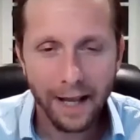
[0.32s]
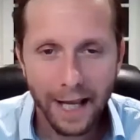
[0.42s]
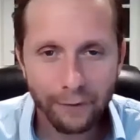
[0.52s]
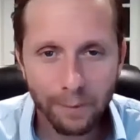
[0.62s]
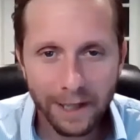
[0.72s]

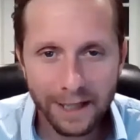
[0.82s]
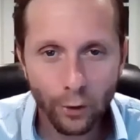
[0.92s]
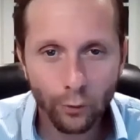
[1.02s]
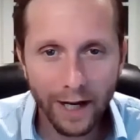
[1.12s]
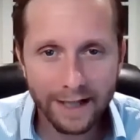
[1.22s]
Hey everybody,
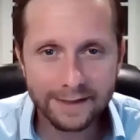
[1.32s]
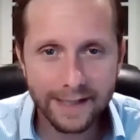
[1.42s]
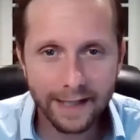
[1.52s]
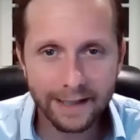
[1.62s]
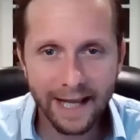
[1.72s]
Ryan
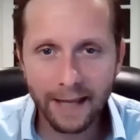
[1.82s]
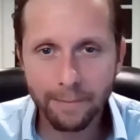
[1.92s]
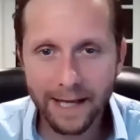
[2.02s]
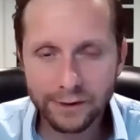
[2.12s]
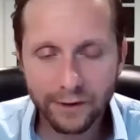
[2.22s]
Stanley,
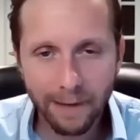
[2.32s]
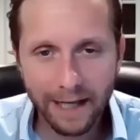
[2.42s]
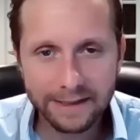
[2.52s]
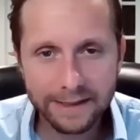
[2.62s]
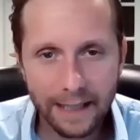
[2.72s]
headmaster of
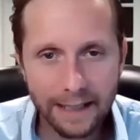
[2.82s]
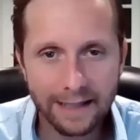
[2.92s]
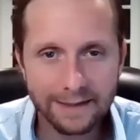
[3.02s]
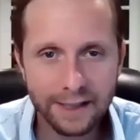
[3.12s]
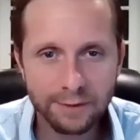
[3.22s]
mindset
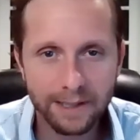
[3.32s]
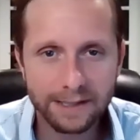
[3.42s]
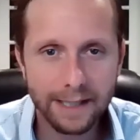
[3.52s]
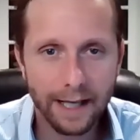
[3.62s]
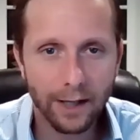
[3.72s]
at Teach Me to
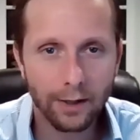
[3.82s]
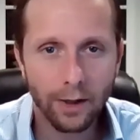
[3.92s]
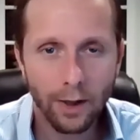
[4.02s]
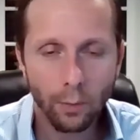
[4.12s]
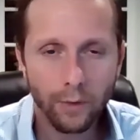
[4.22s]

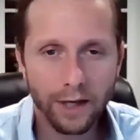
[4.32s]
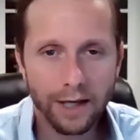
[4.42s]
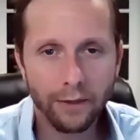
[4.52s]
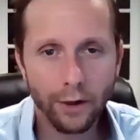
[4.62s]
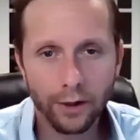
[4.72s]
Sell, with
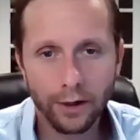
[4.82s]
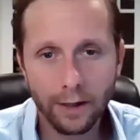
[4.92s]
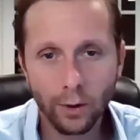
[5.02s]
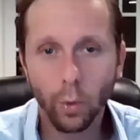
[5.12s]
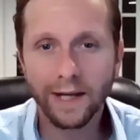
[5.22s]

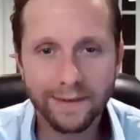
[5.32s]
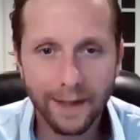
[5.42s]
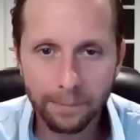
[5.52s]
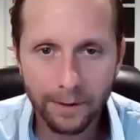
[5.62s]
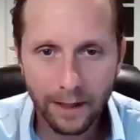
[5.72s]
another quick
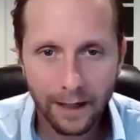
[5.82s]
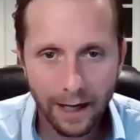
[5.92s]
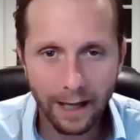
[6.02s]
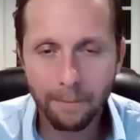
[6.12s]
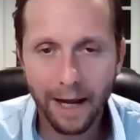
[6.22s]
tip
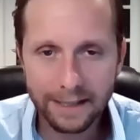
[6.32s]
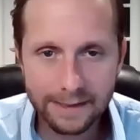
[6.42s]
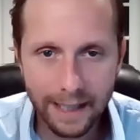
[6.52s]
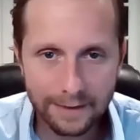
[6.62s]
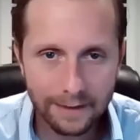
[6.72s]
on
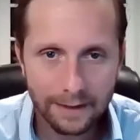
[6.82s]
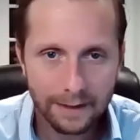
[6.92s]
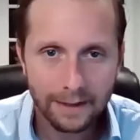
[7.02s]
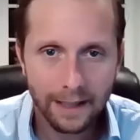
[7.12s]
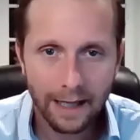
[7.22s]
mindset.
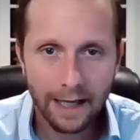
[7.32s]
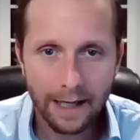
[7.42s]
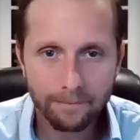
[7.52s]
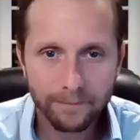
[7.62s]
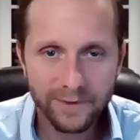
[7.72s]

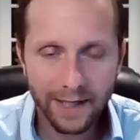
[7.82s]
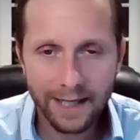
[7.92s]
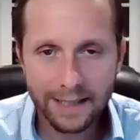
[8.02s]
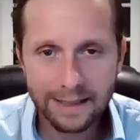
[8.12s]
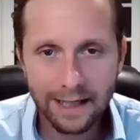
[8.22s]

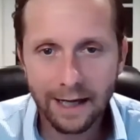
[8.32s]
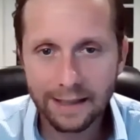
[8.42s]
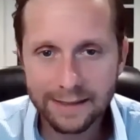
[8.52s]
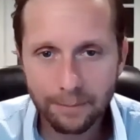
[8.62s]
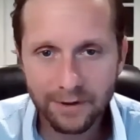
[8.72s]
Today's
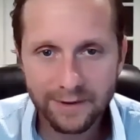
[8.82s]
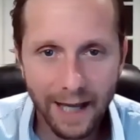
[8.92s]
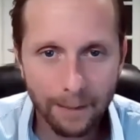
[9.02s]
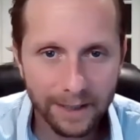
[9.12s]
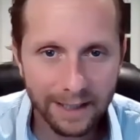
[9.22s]
concept
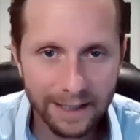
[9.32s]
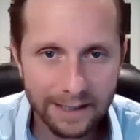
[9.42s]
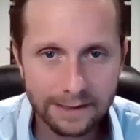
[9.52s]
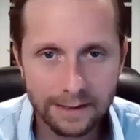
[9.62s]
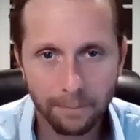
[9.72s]
topic
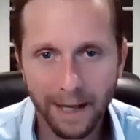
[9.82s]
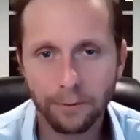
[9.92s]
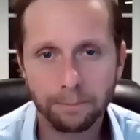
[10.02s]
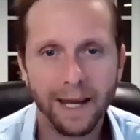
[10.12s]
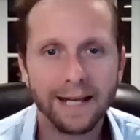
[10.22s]
is
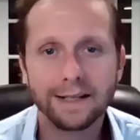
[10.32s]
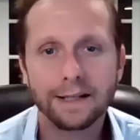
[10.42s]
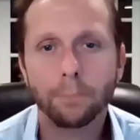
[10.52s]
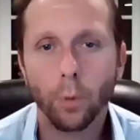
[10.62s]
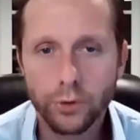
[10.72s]
about painting
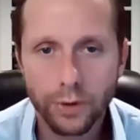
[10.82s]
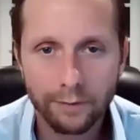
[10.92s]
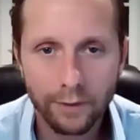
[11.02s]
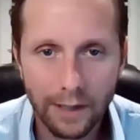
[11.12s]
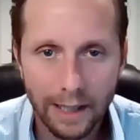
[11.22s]
the portrait
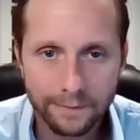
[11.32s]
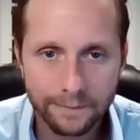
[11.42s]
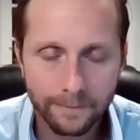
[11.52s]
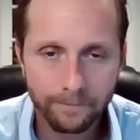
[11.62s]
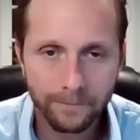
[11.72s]
of your life.